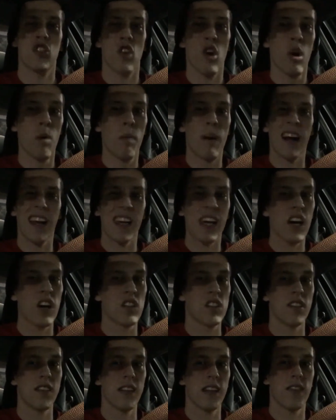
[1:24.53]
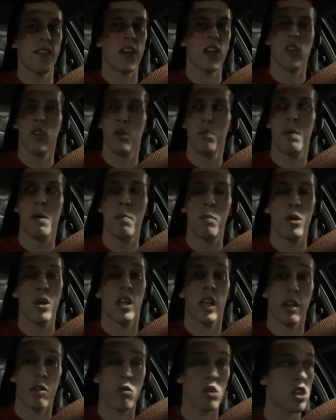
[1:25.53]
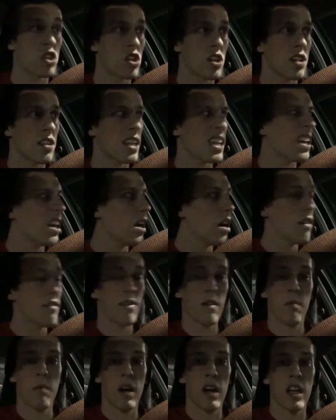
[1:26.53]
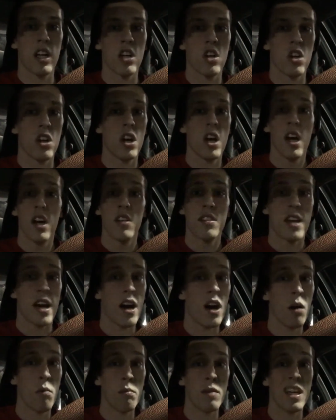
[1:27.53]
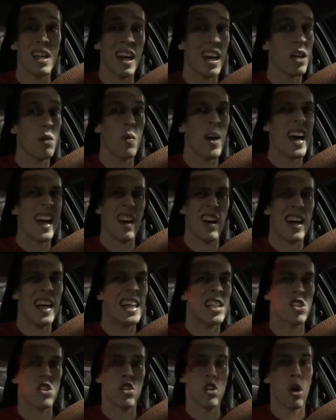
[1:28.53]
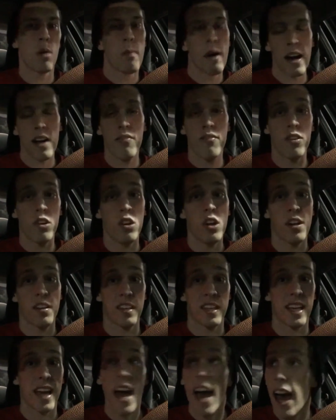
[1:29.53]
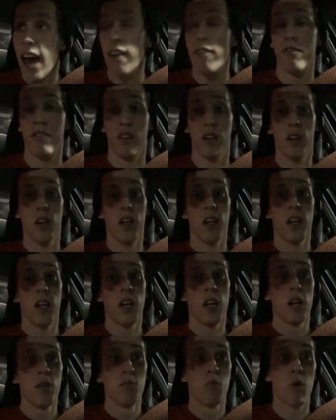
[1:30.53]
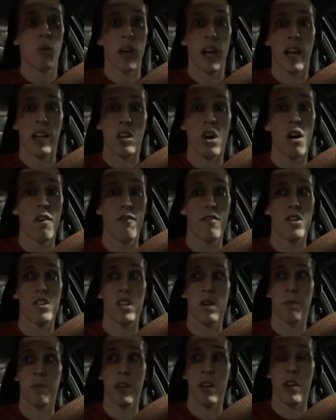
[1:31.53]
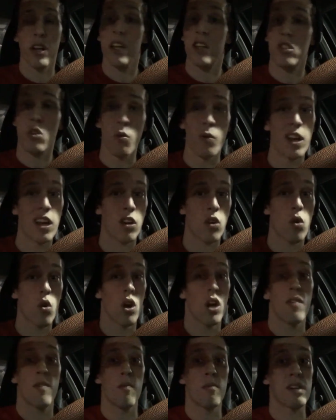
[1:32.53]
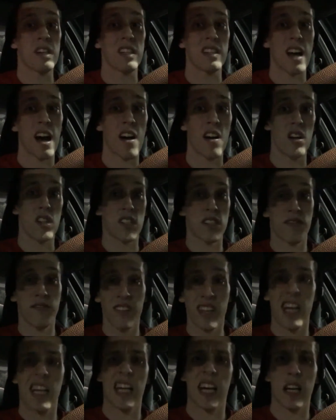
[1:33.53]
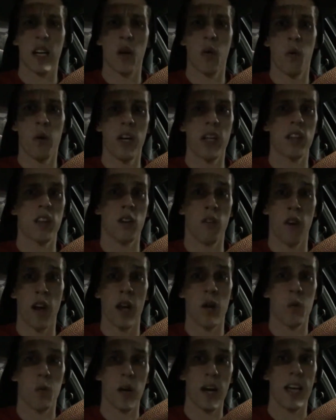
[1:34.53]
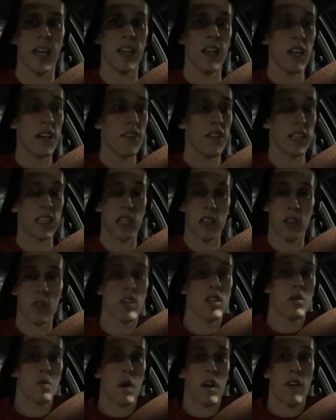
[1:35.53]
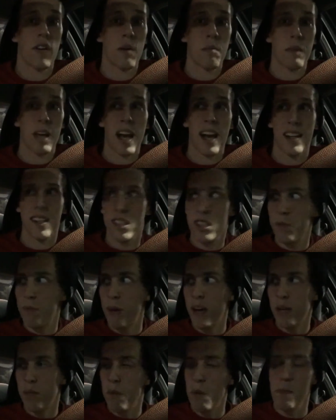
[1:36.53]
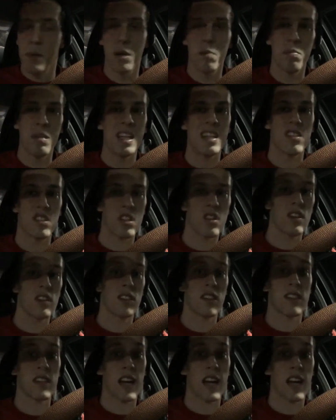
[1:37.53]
nobody else, even if I knew people who are, like, rich or anything, for money or to help me in any way. I asked nobody for nothing, ever. But when I go for something, like, to win $250,000 and feel like I could win it the right way, if I get the right squad around me, I'd expect people to be as serious as